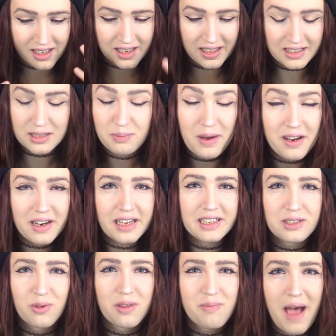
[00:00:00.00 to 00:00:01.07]

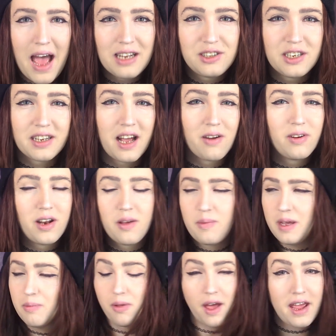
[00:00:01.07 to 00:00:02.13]
experience with Magic. I'm going to
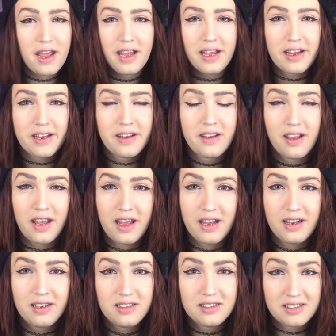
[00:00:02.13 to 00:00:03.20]
be playing
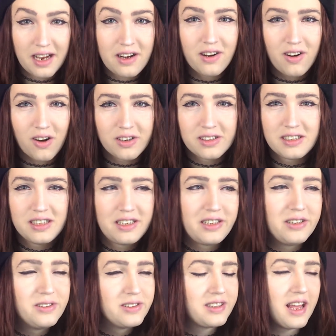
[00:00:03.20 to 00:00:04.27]
in Standard
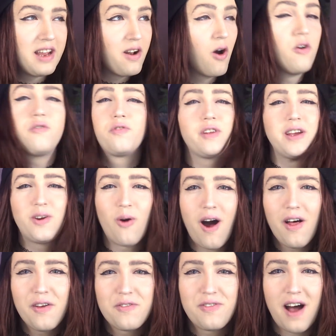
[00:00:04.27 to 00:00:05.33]
RCQs and hopefully
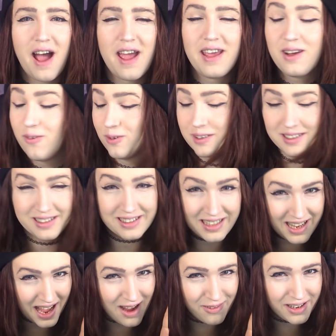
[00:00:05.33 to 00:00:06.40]
qualifying. We'll
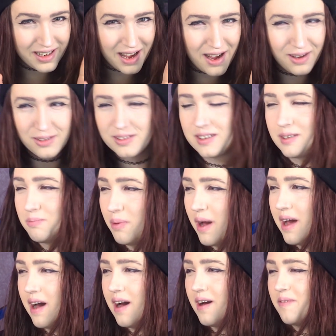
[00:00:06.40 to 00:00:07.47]
see how it goes.
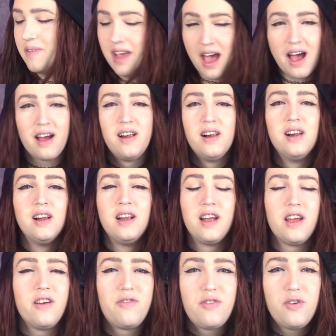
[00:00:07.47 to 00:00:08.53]
But yeah,
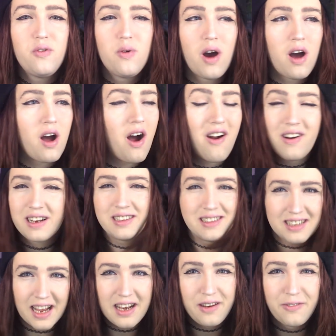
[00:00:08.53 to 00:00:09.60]
if you are
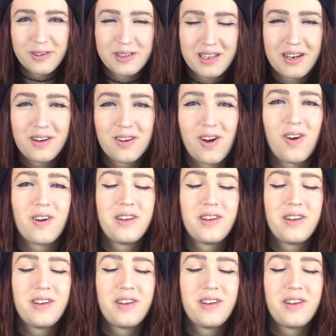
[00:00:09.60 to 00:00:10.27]
excited for Standard